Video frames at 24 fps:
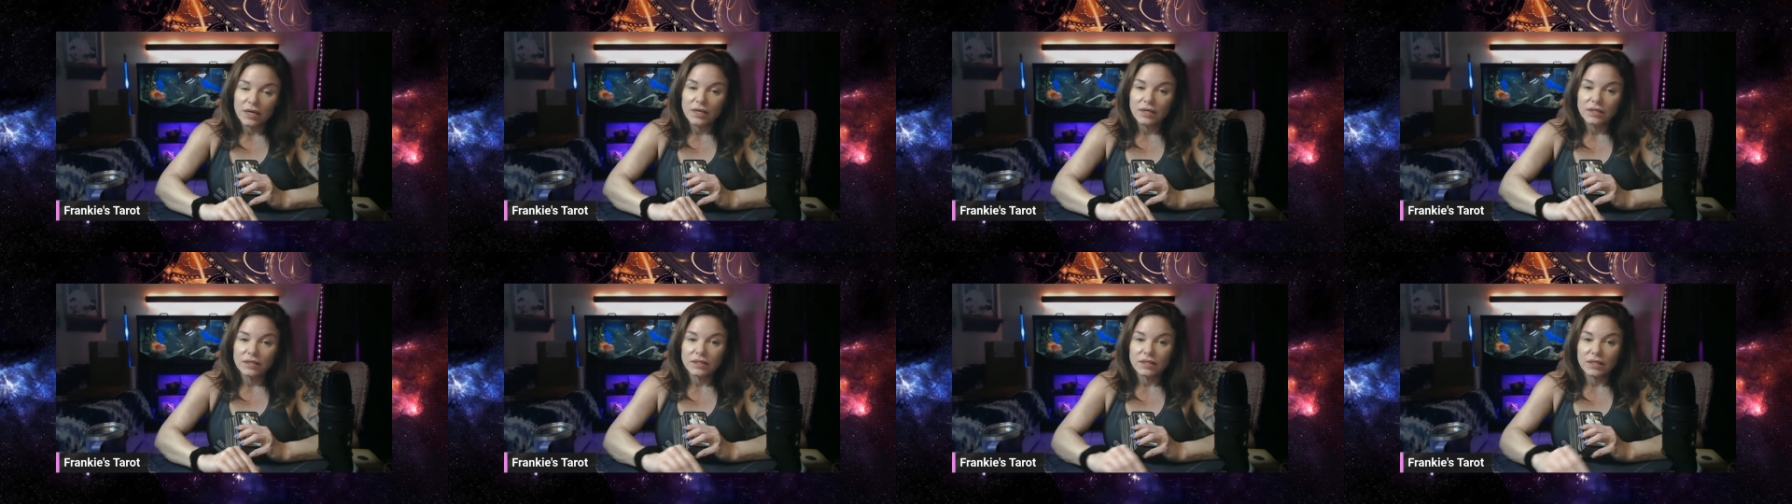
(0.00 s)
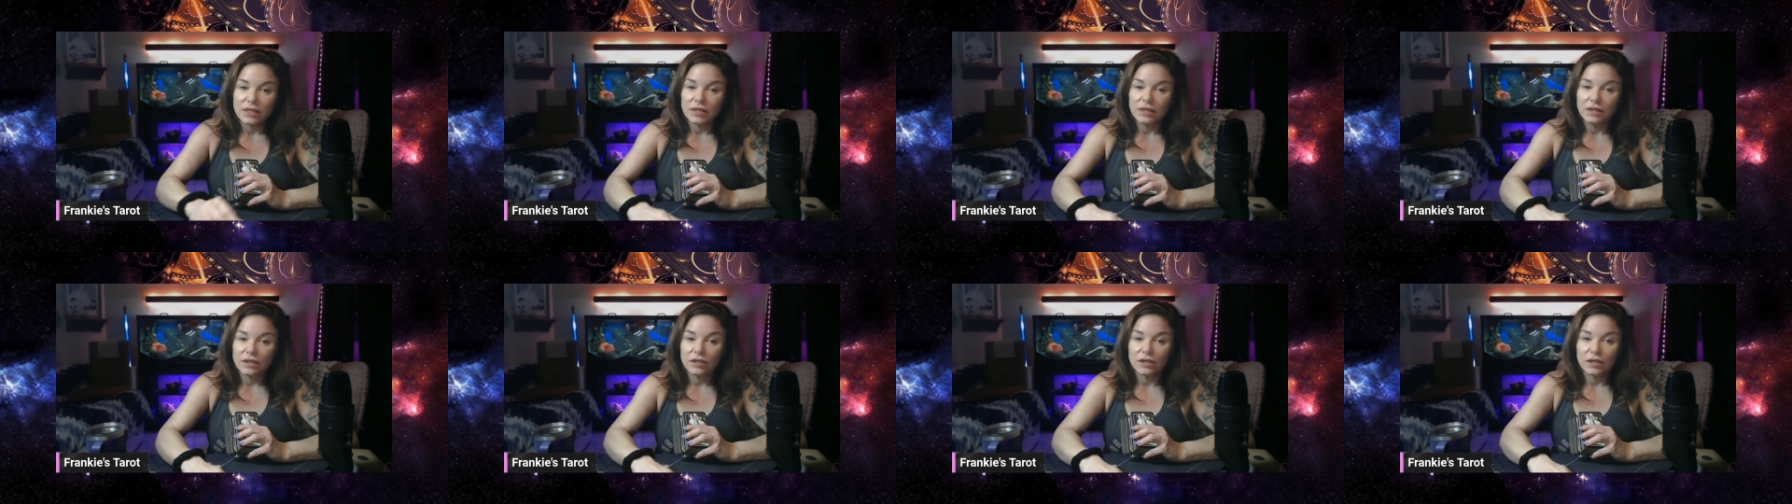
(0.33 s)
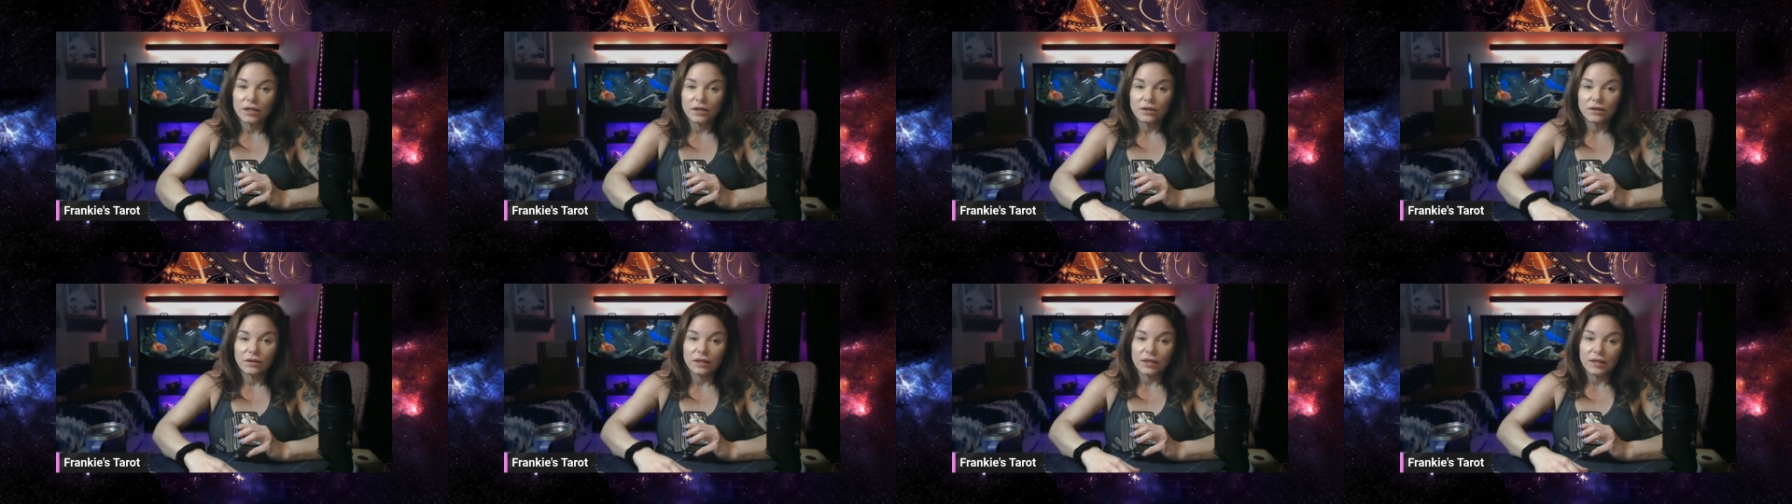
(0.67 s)
seeing
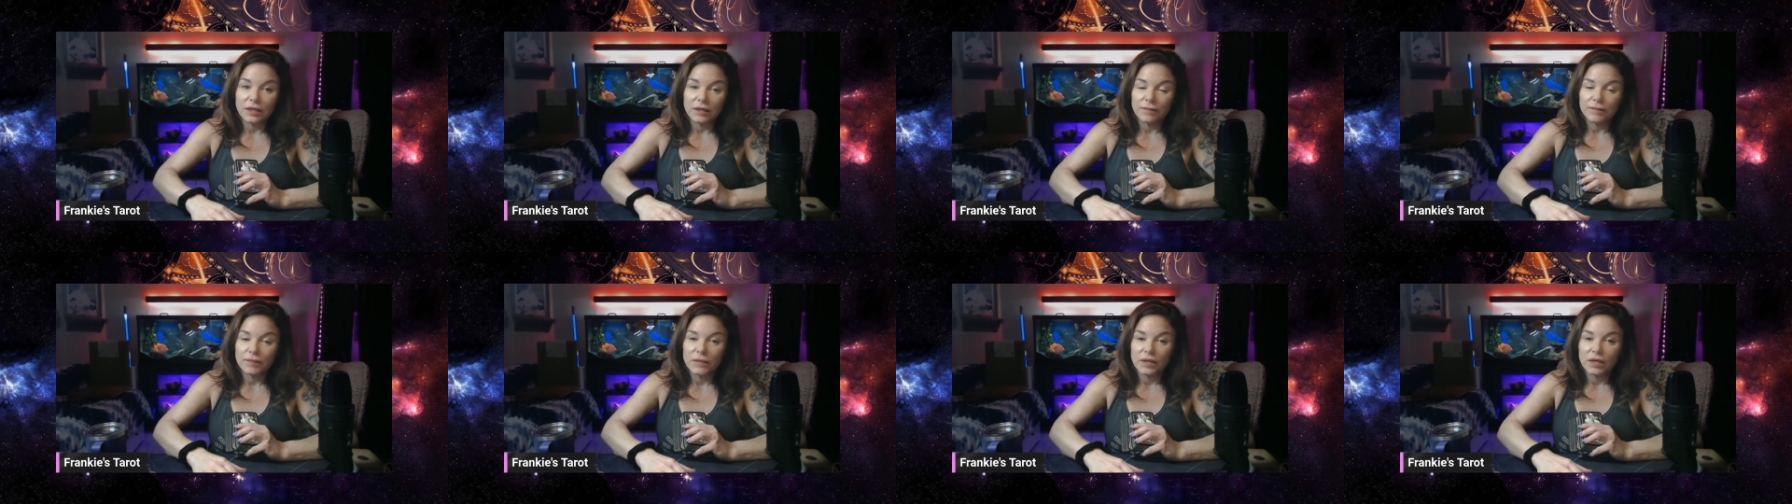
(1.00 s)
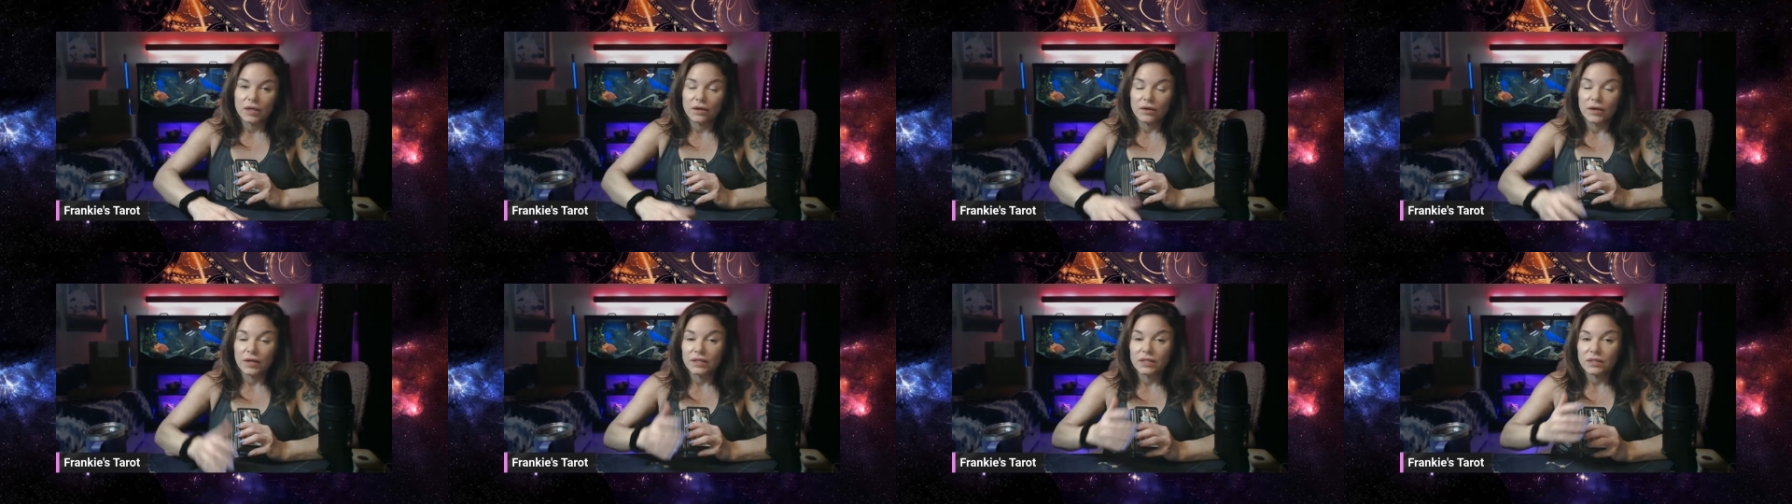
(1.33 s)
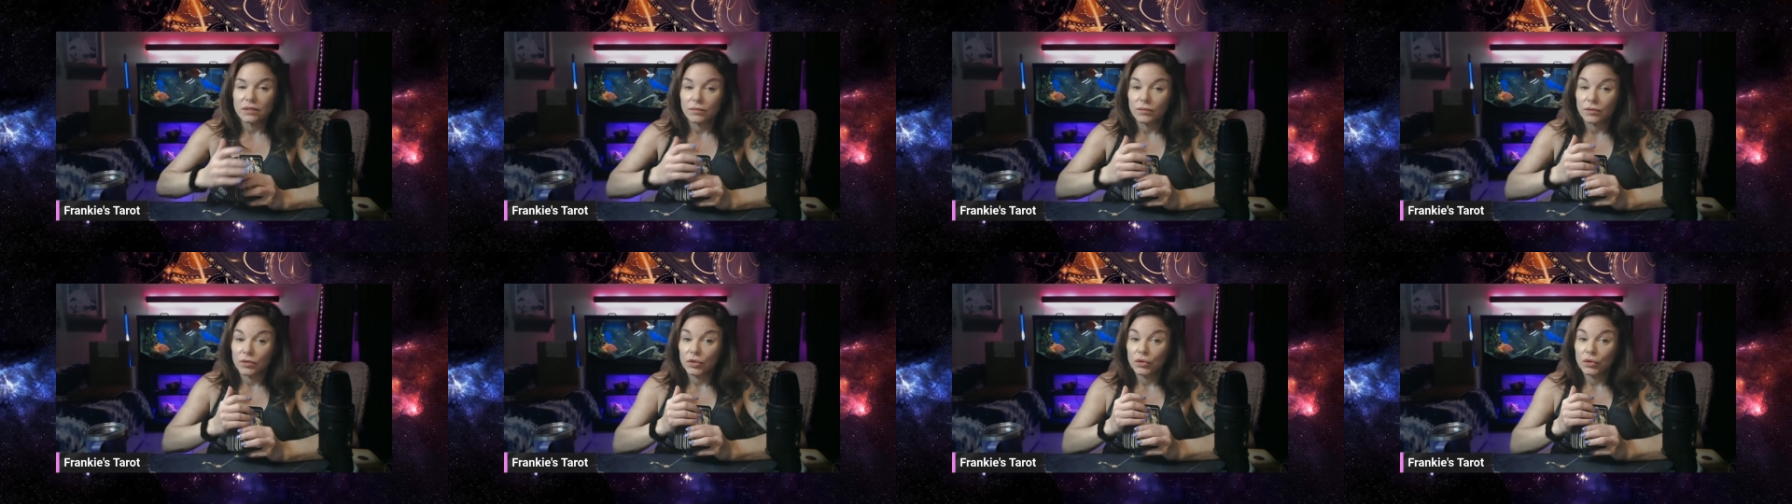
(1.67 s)
clearly, all right, some